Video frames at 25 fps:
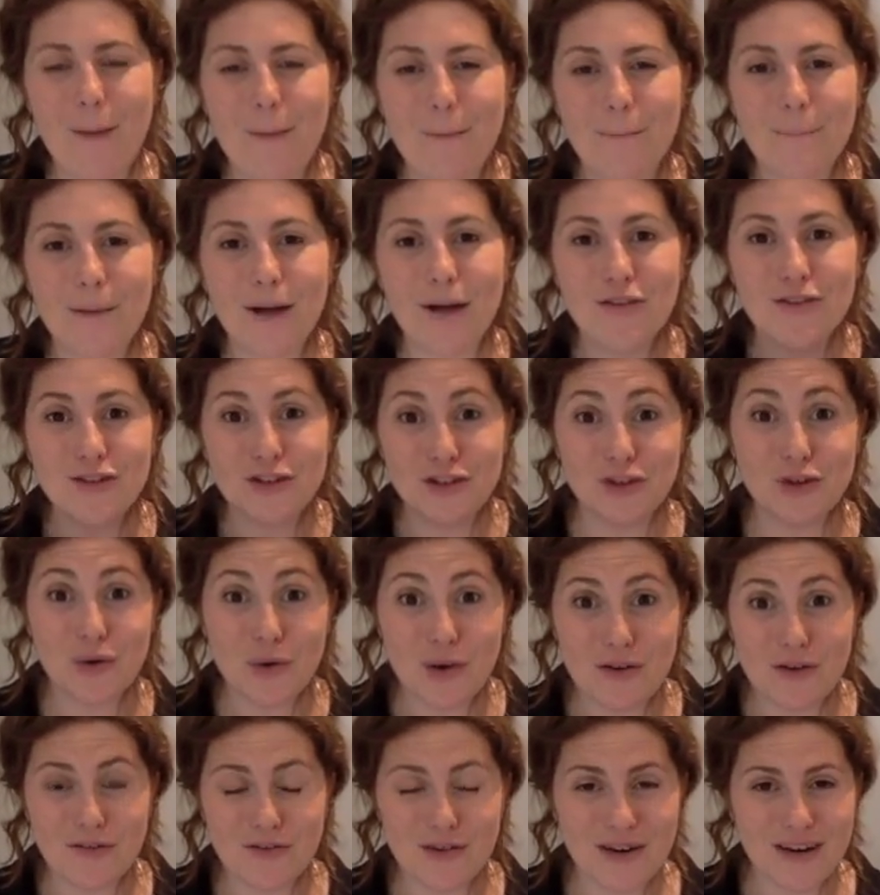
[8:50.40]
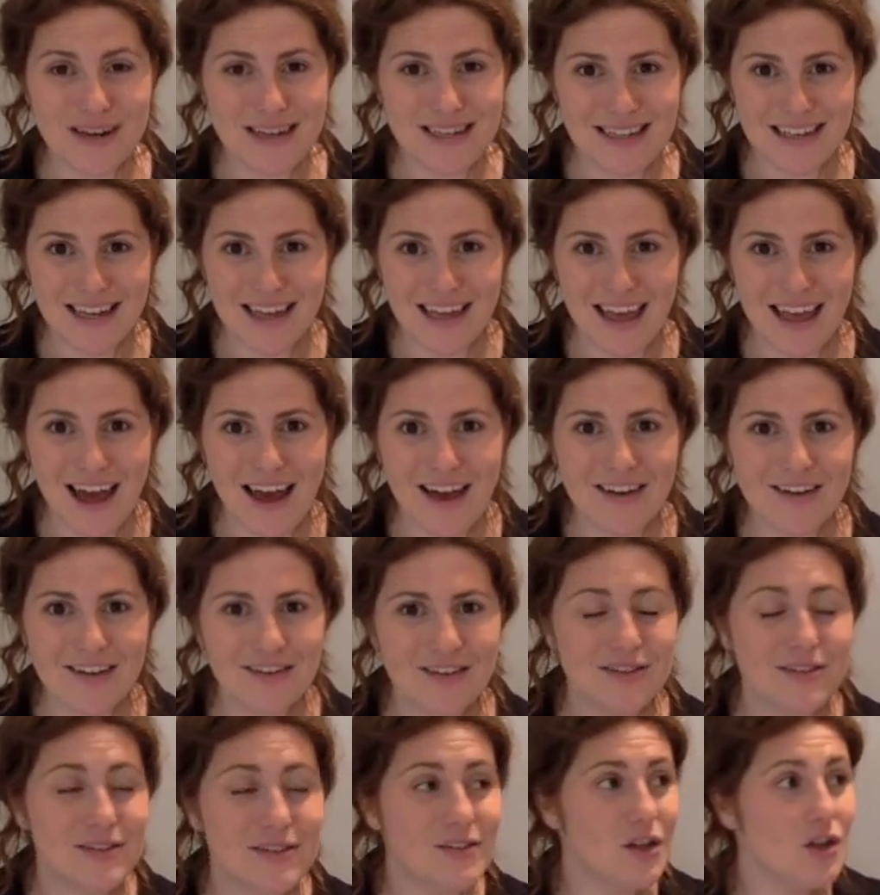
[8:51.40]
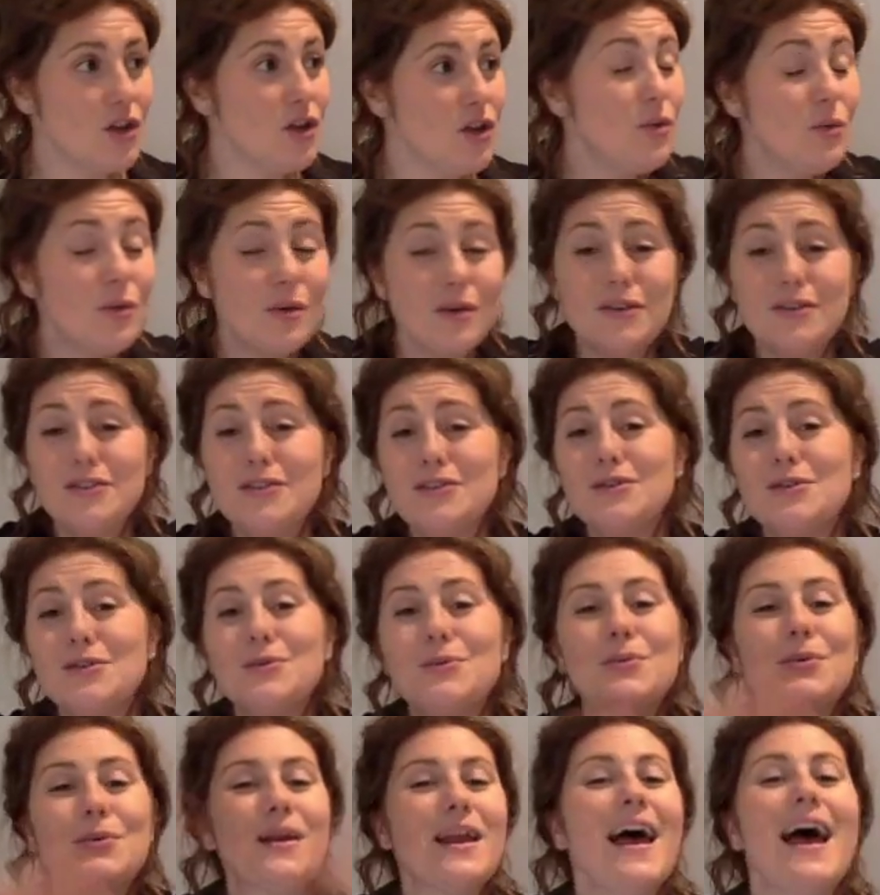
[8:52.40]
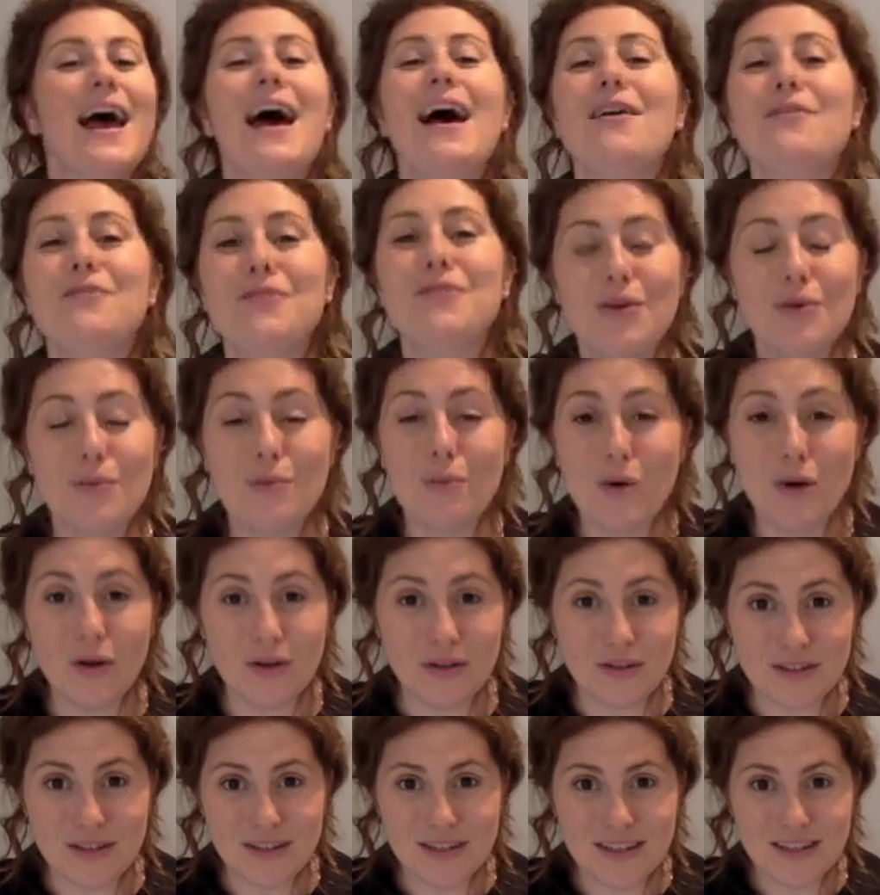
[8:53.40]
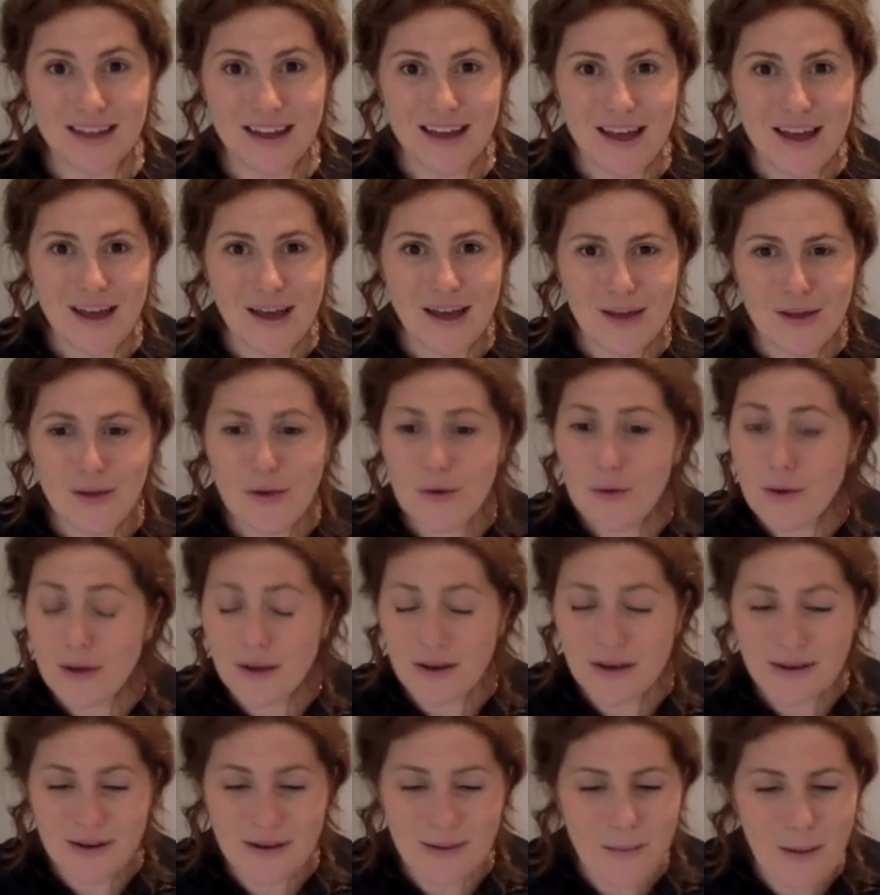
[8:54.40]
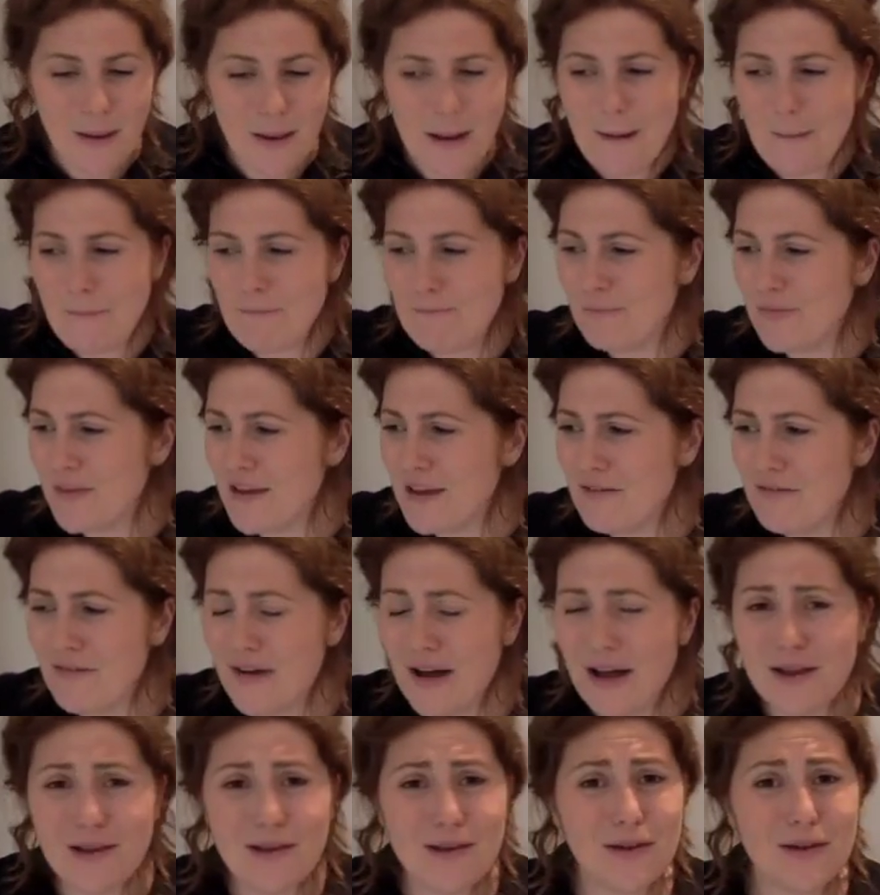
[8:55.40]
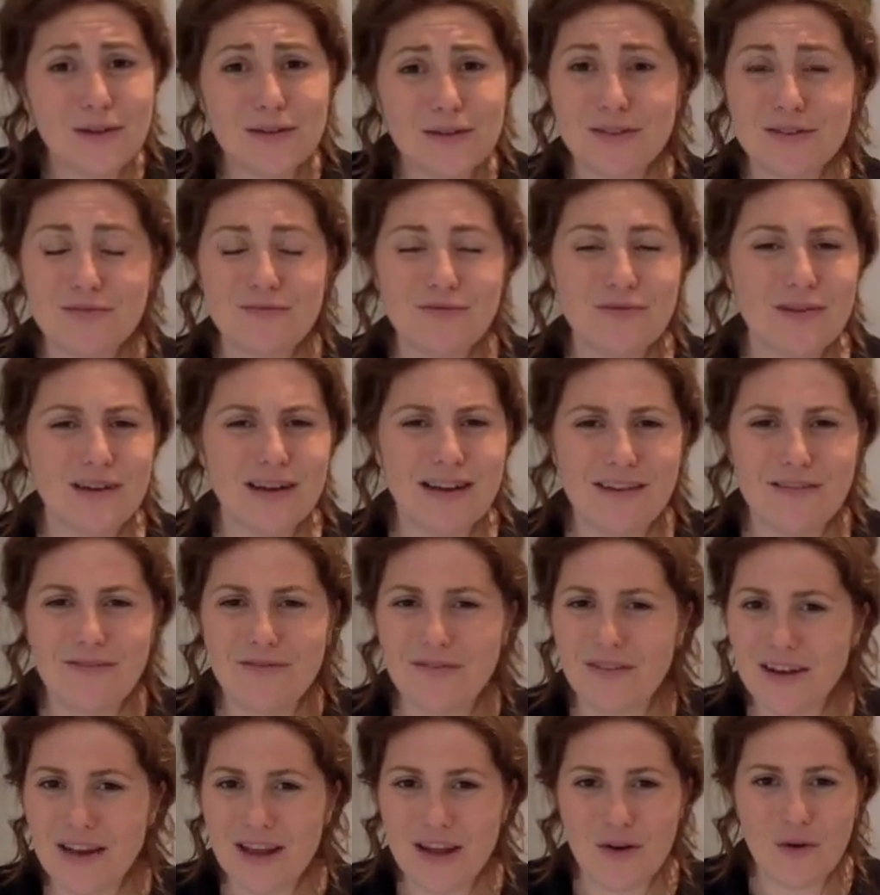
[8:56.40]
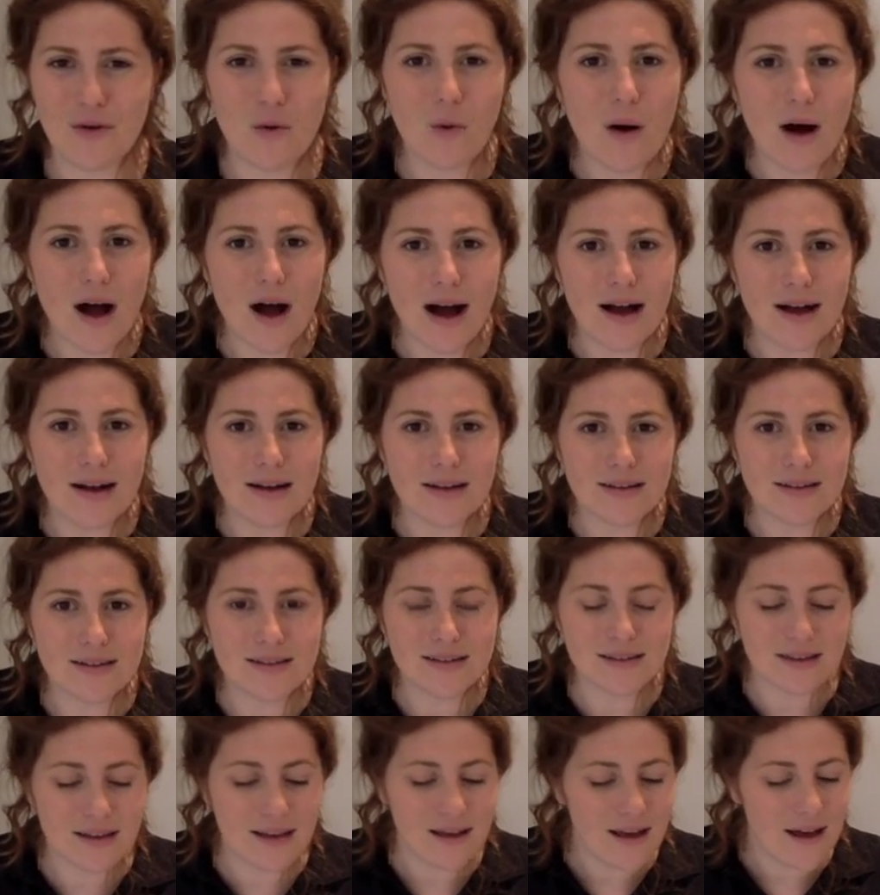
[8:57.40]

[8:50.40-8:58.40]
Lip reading: But the joy of creating a character is that you can do whatever you want. You can give her lots of really funny quirks.